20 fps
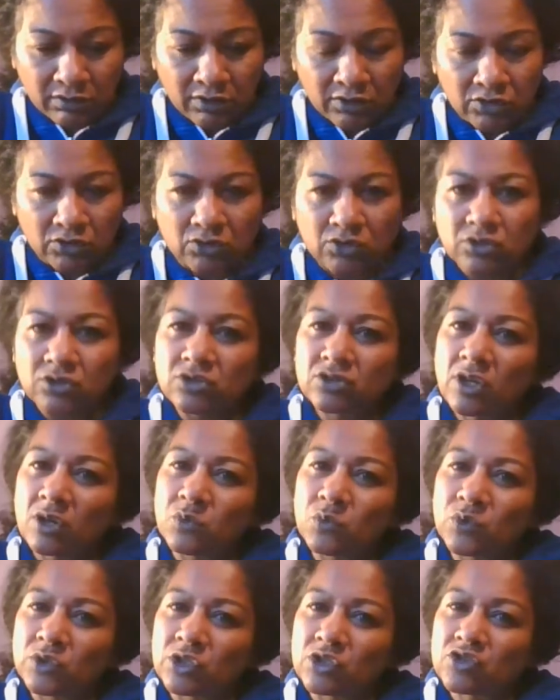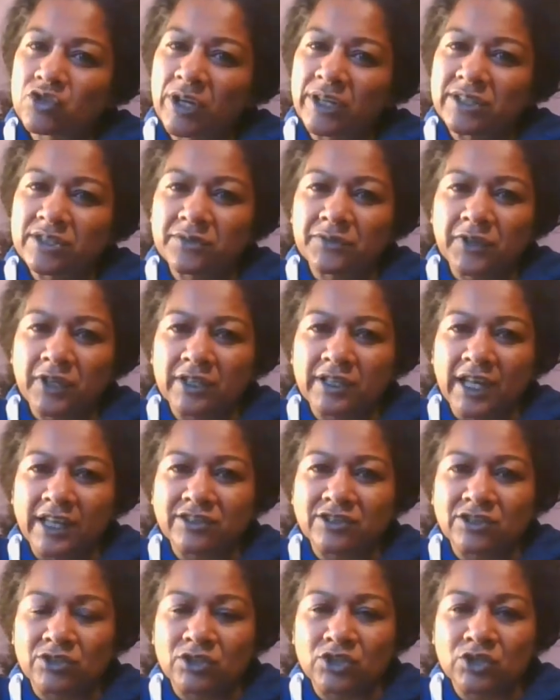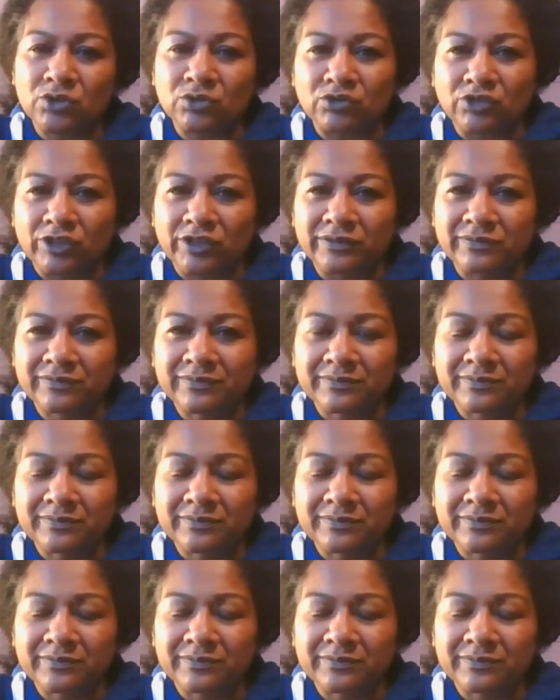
you just don't want to transfer that to the children